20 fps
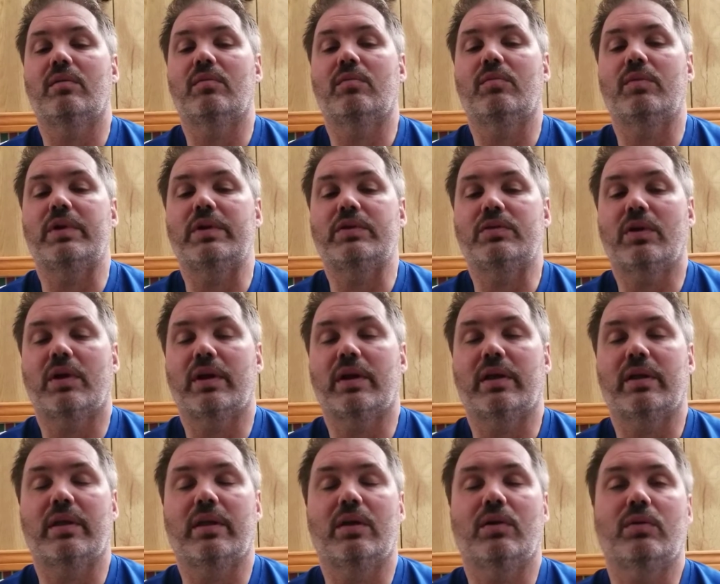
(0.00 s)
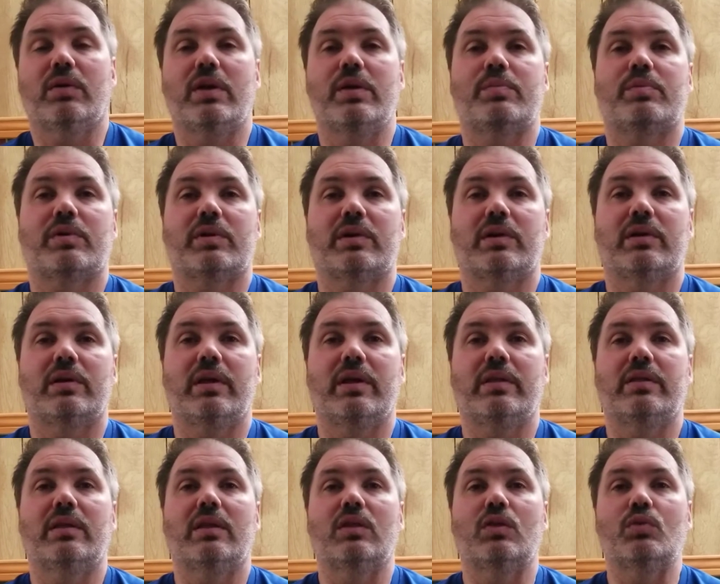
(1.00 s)
we try to, keep her in
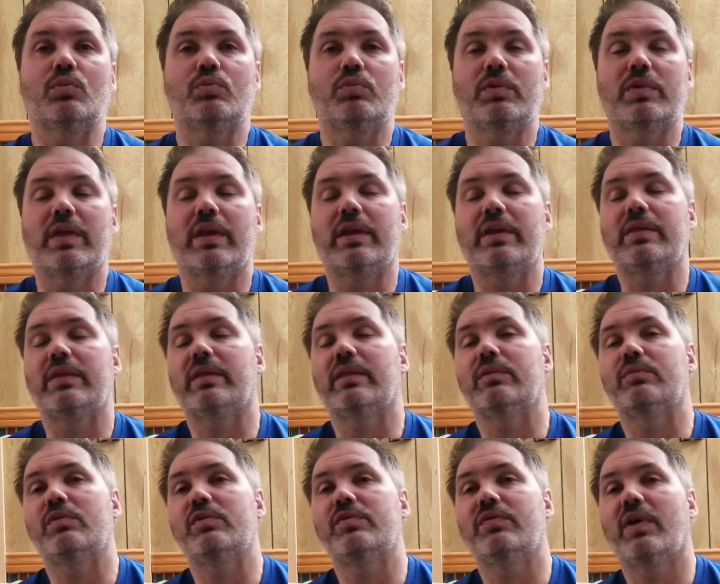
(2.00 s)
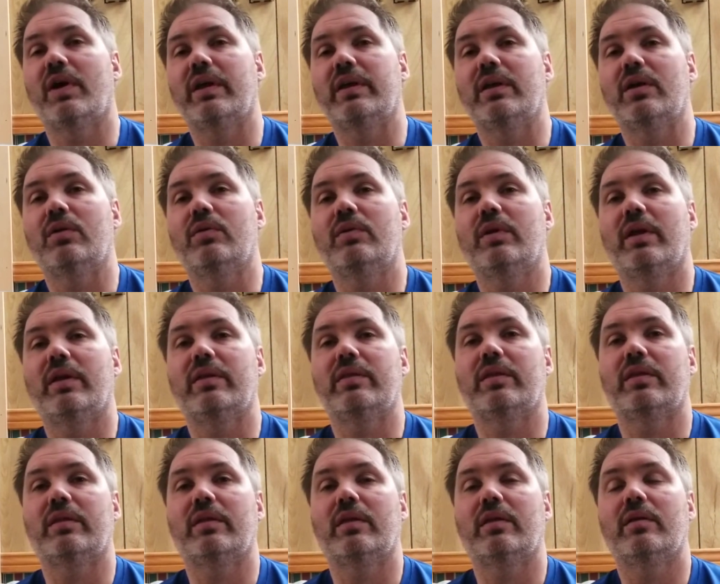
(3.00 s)
the loop with anything that we find out,
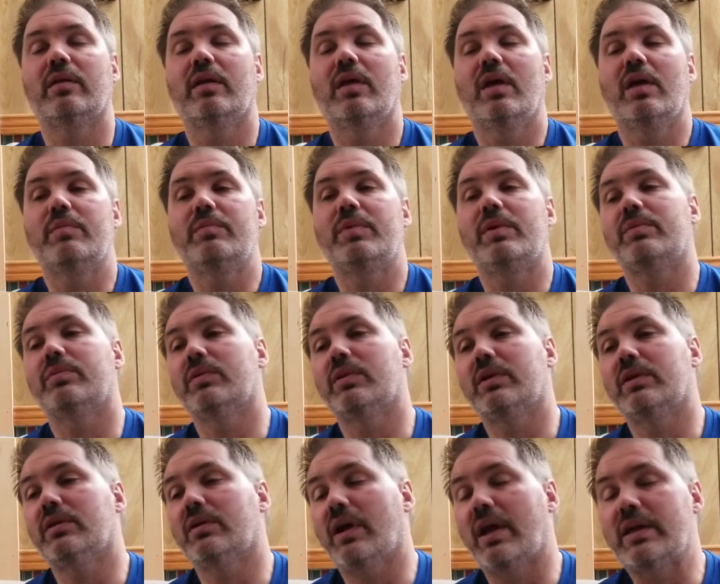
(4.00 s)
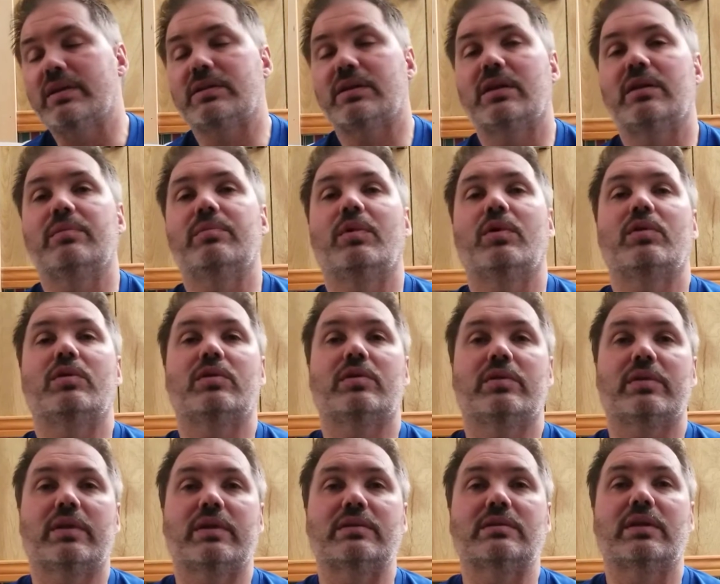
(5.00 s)
anything that people that are asking about her and
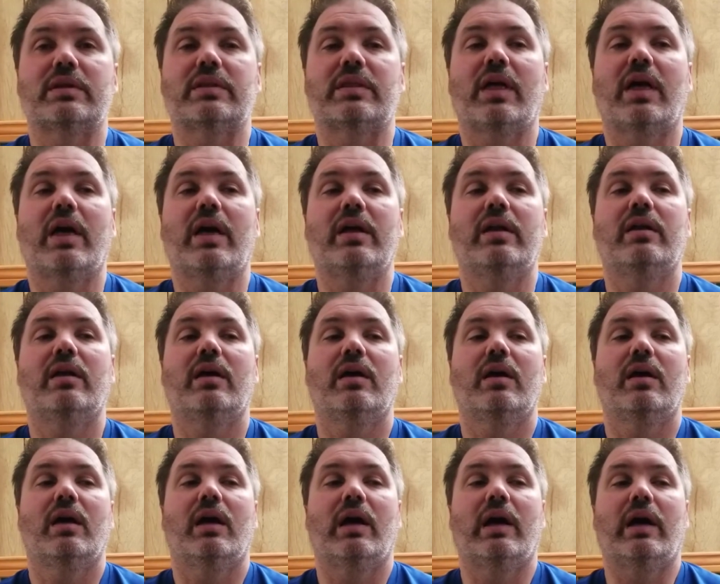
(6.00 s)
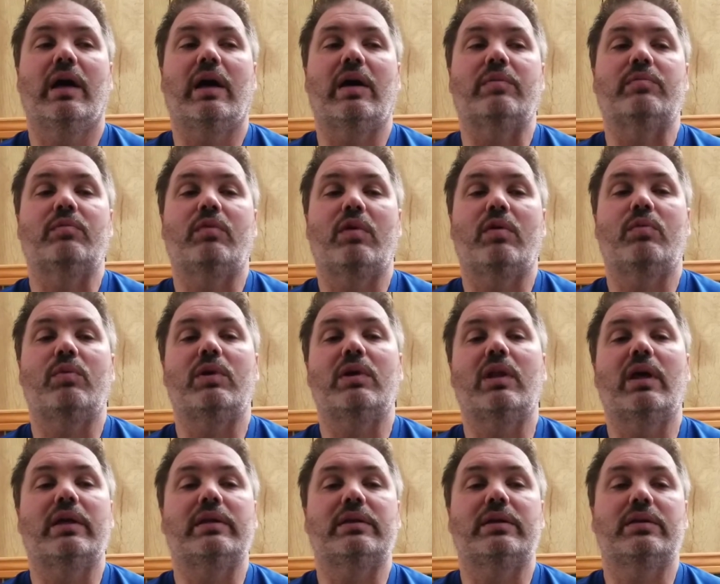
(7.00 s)
things like that. We would
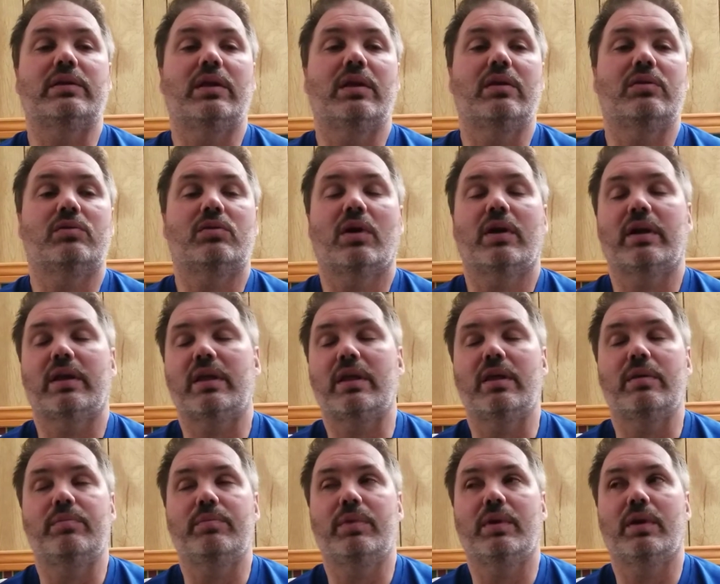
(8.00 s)
like to try to keep,